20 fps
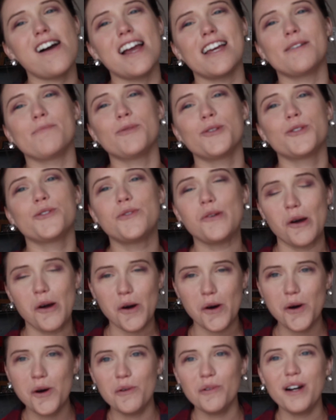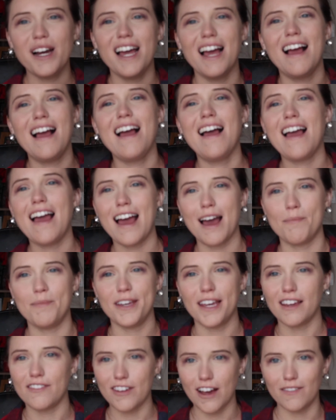I am so
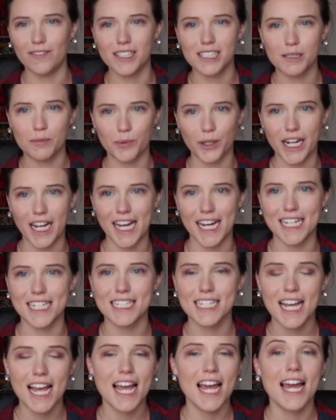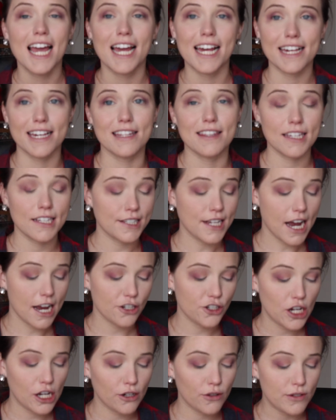happy I found this brand and these
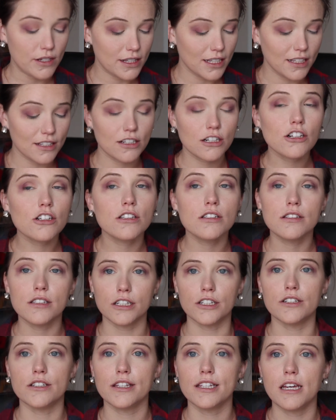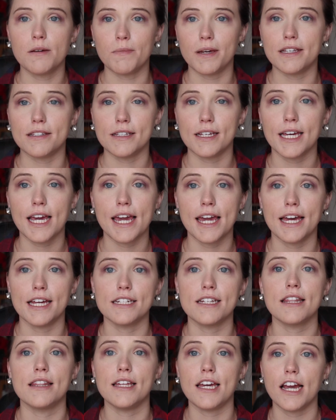eyeshadows. These are seriously amazing,
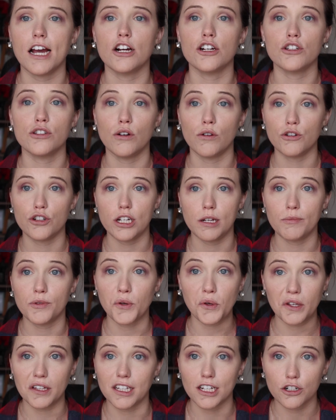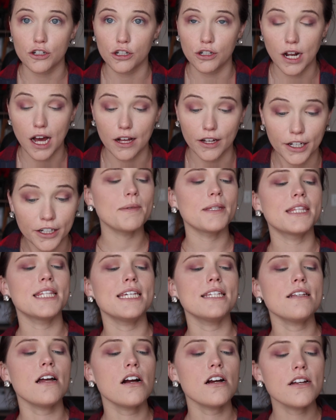and they are so cheap. They're only like $2.
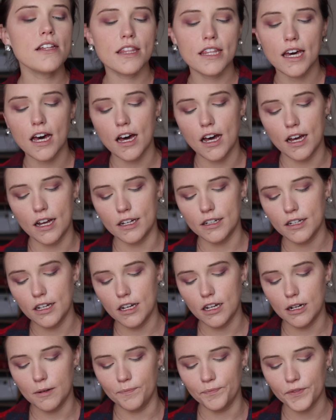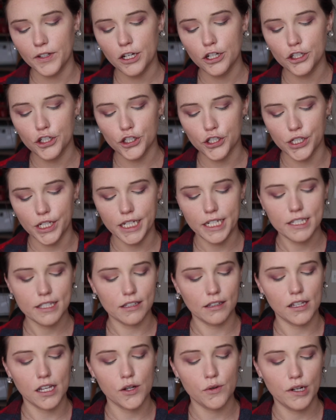These are the
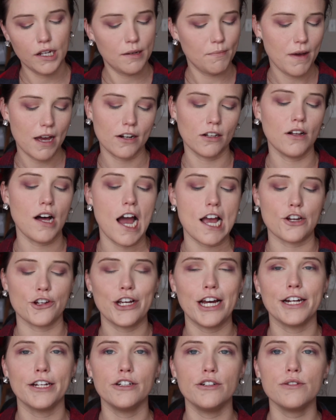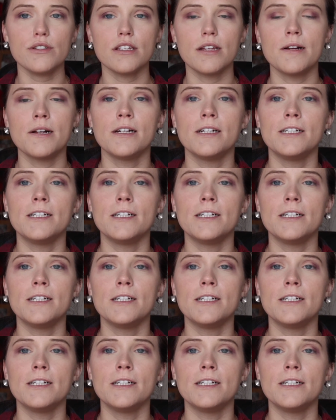Catrice Liquid Metal Eyeshadows.